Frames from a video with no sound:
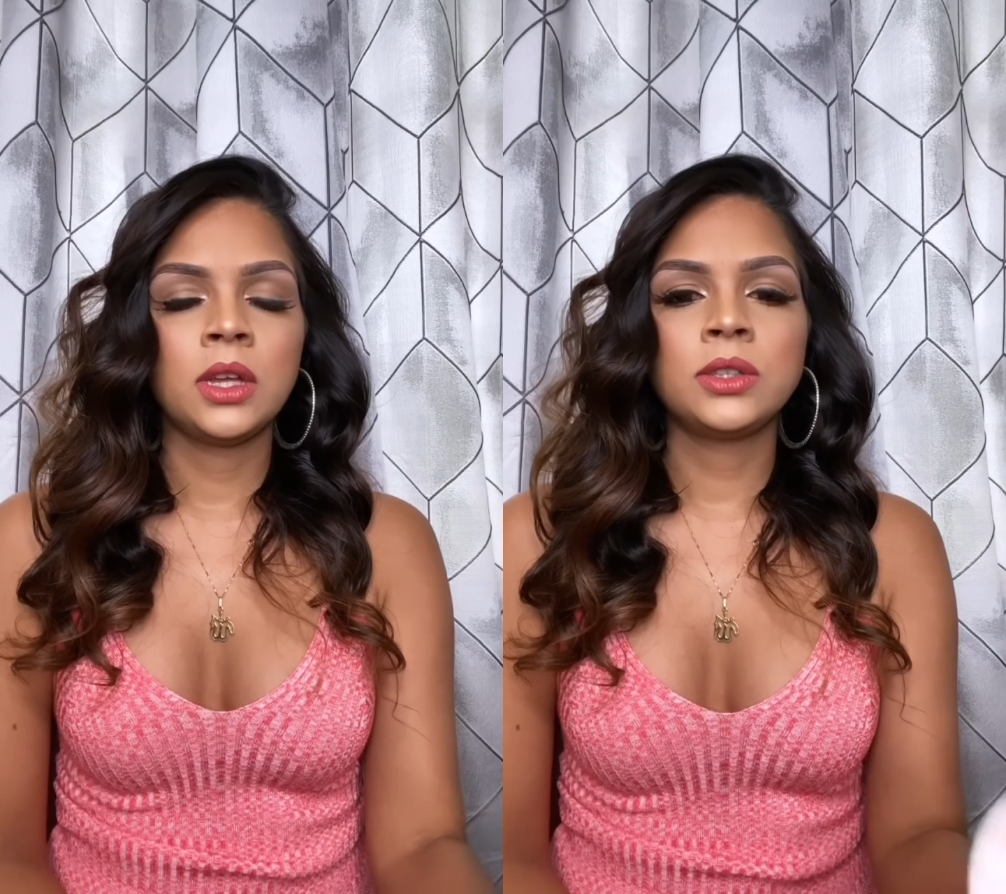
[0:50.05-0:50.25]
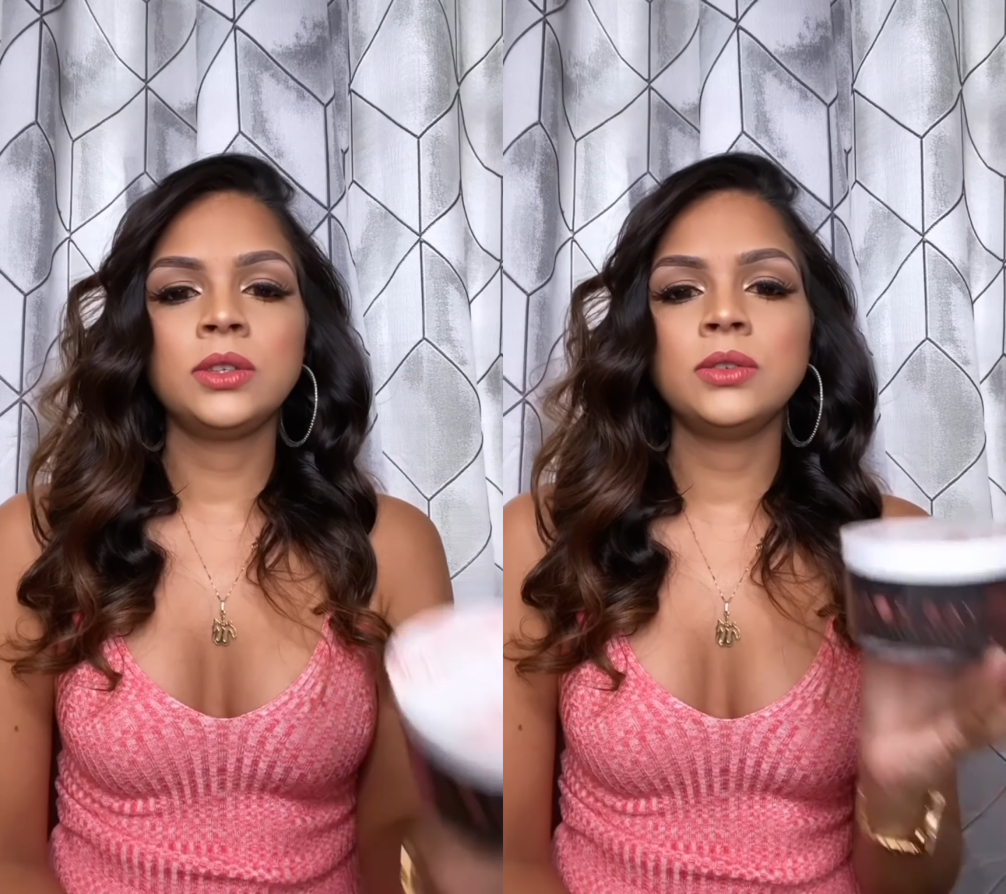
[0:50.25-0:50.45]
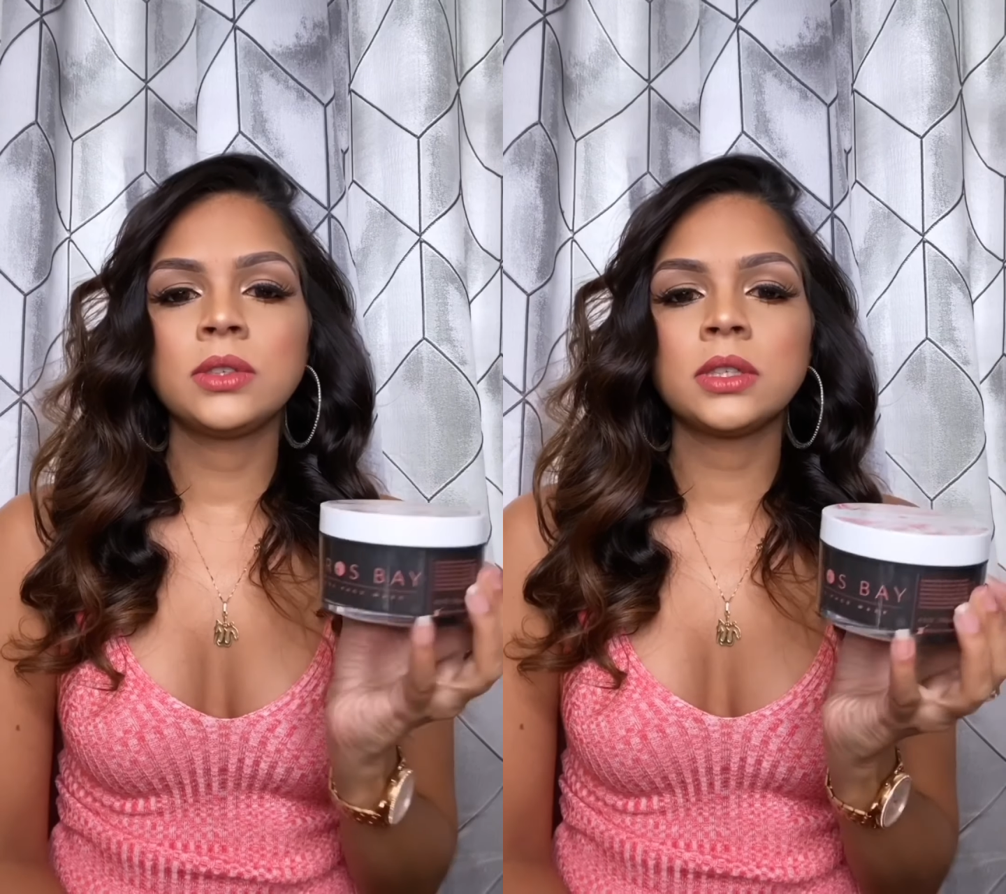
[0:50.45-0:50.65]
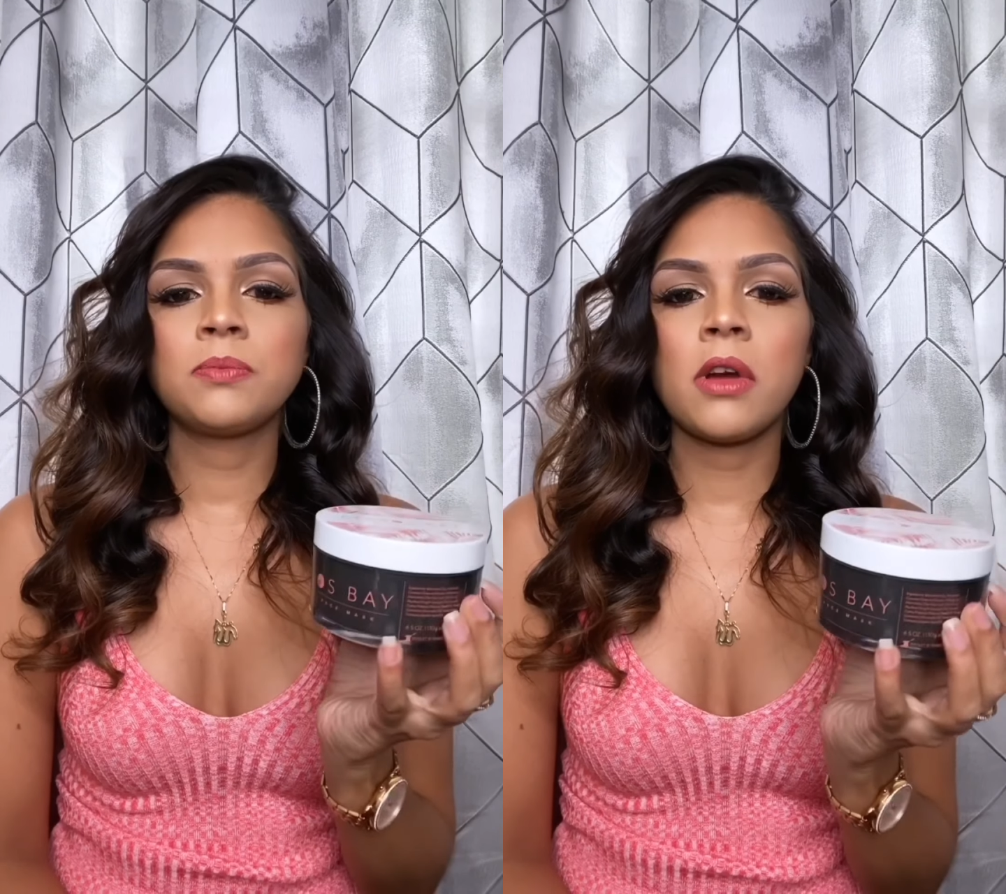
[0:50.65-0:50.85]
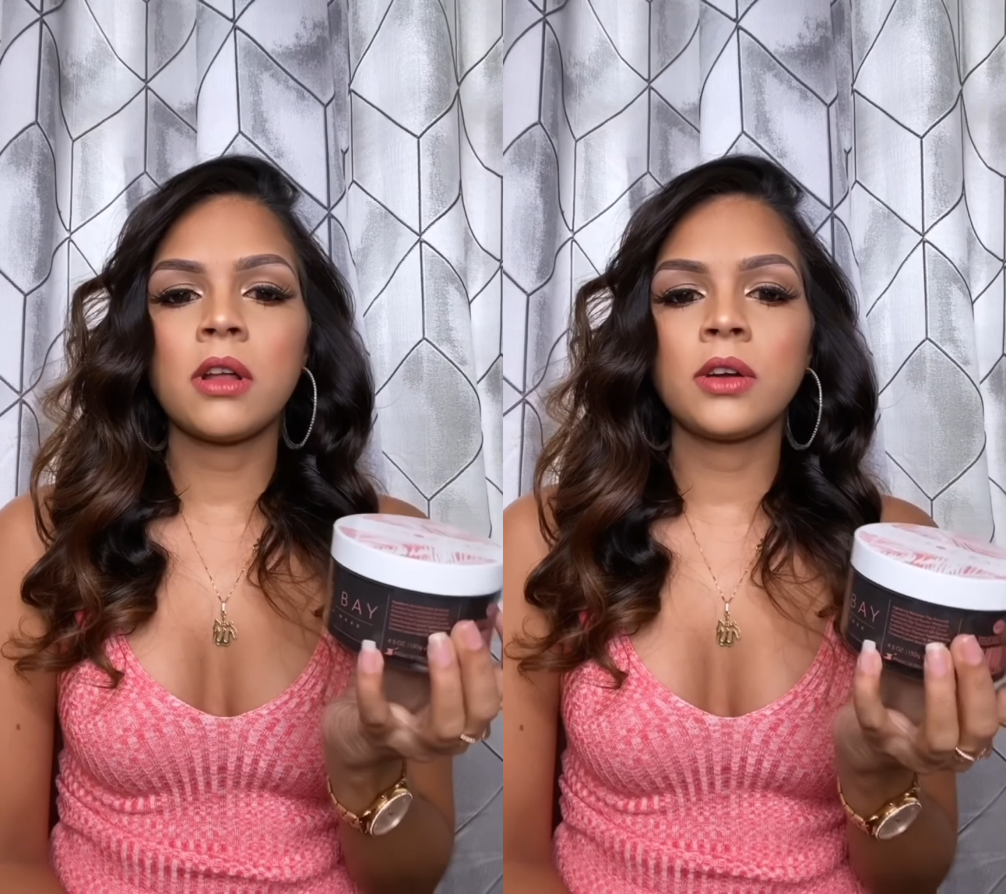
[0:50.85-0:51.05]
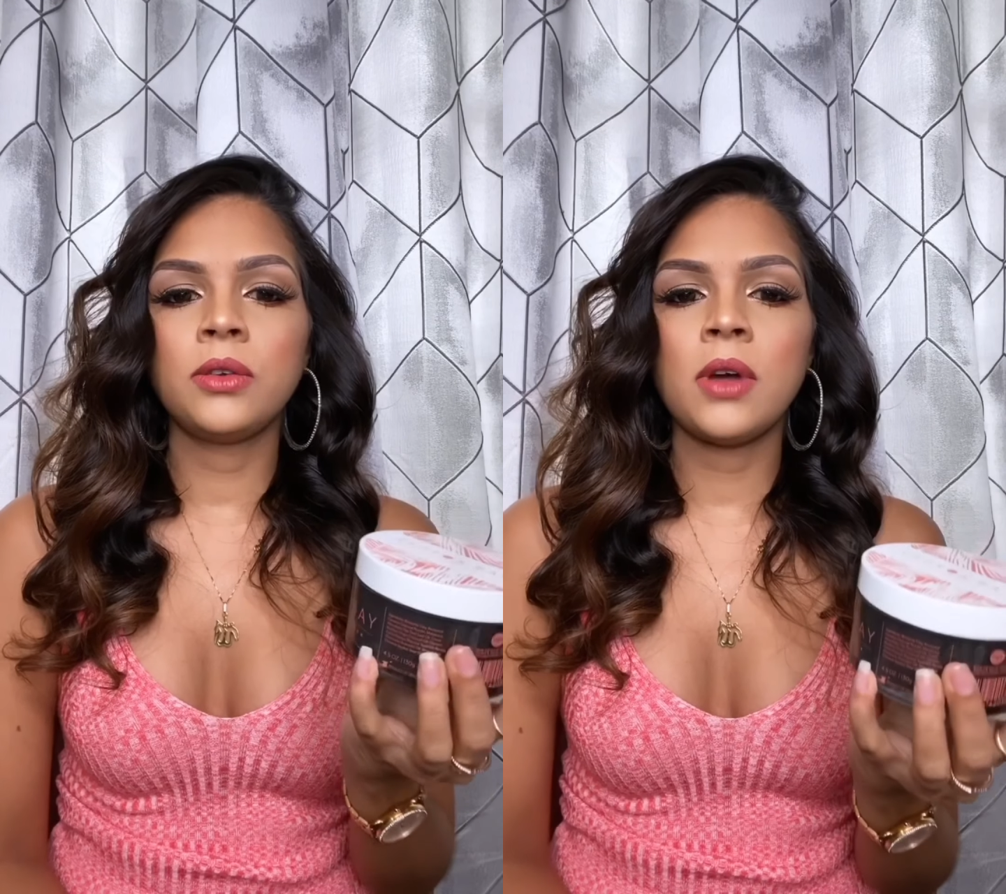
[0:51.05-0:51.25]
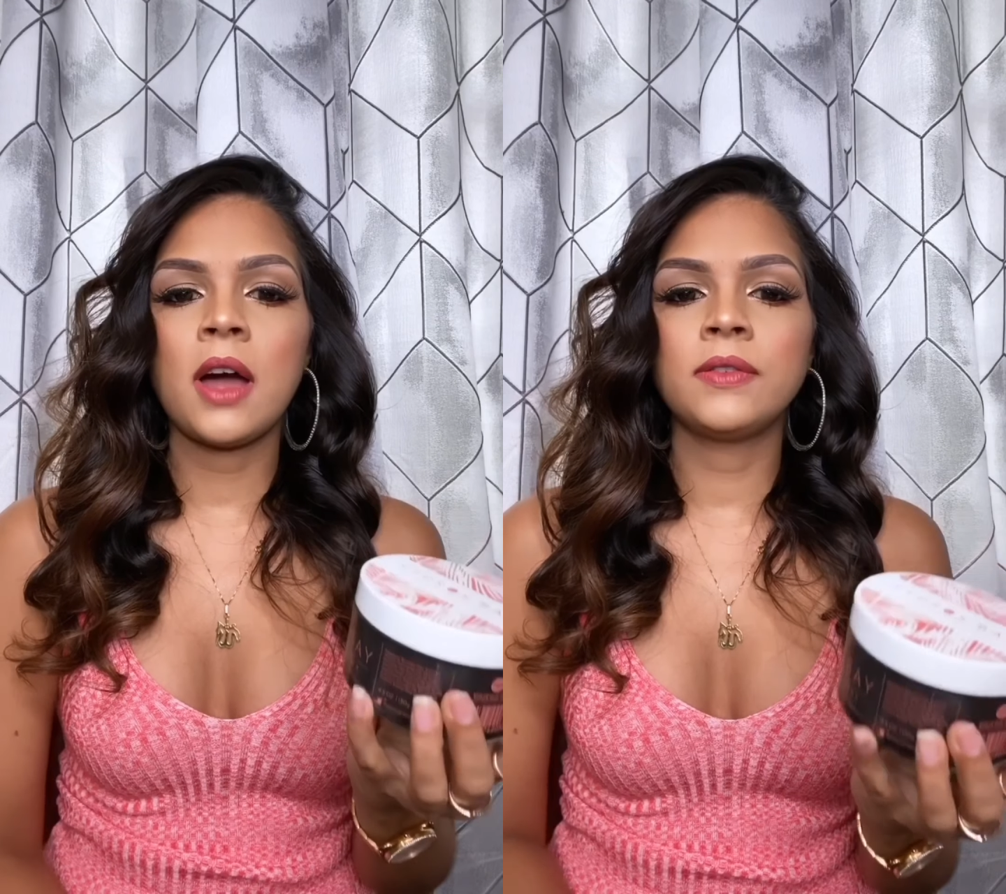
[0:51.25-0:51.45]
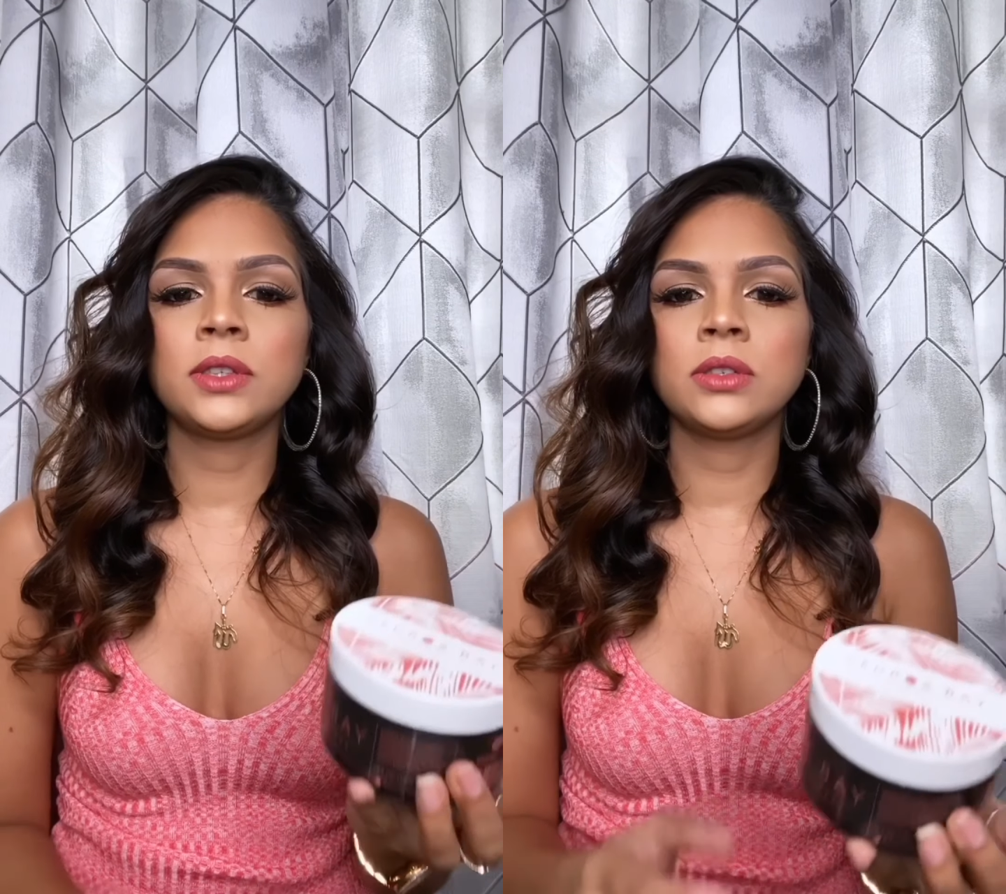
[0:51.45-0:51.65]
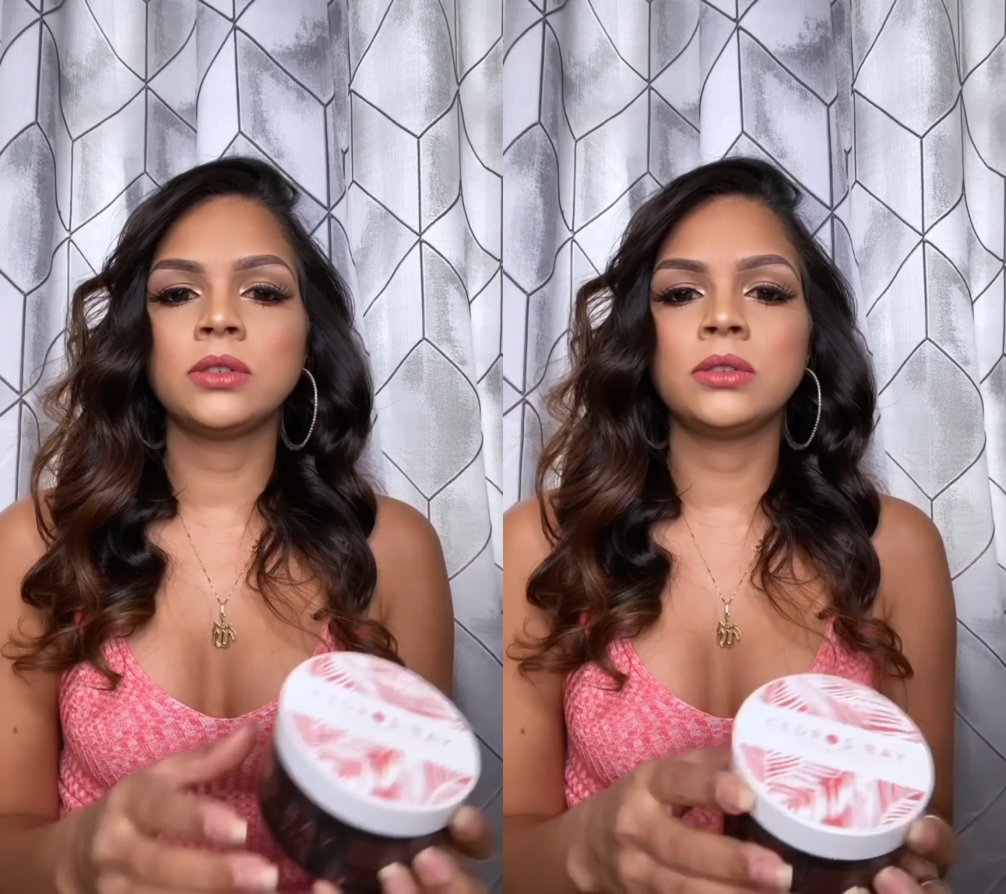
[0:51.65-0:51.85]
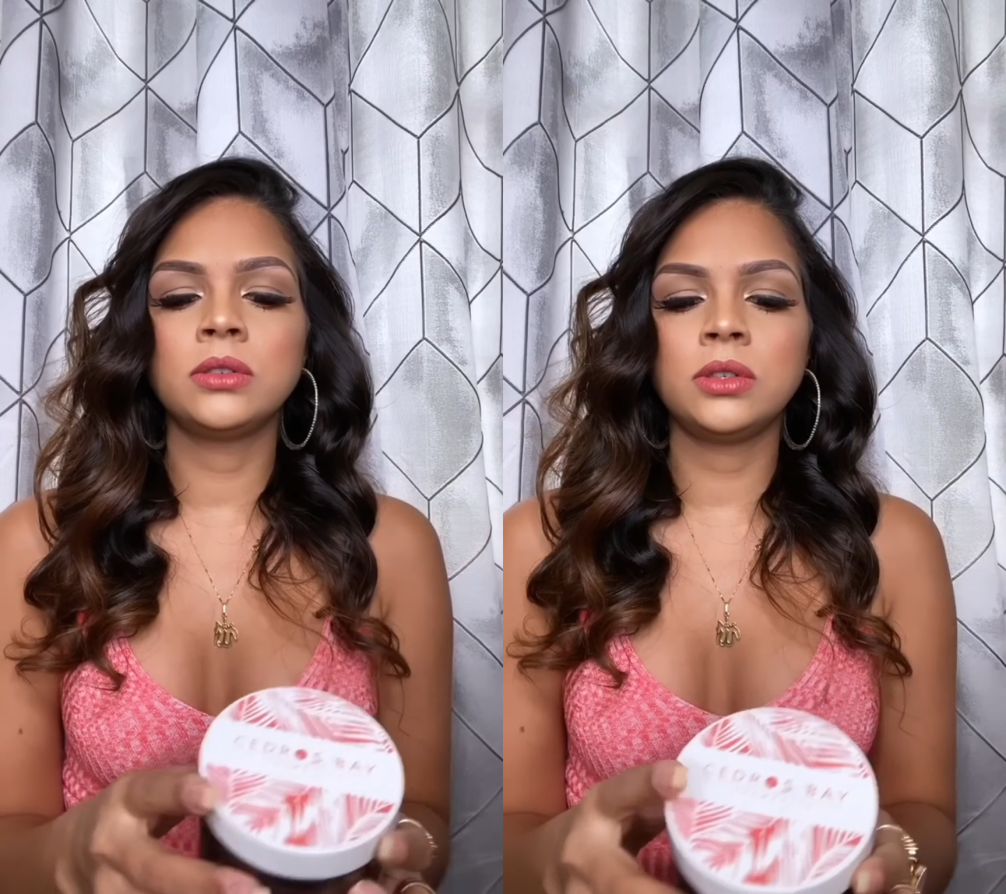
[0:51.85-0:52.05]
To use this product, you have to